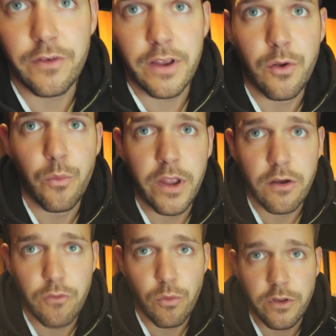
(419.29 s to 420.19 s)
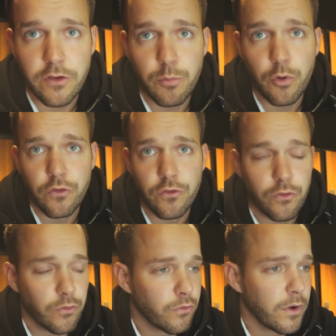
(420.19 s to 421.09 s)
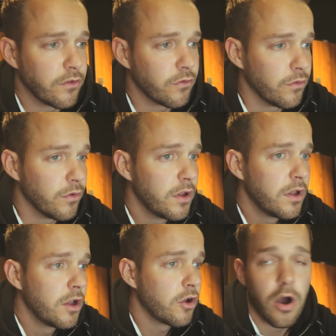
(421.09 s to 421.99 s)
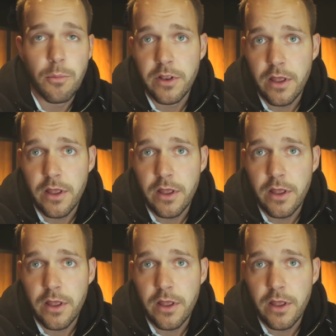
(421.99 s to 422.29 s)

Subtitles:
get away of all these persons who try to copy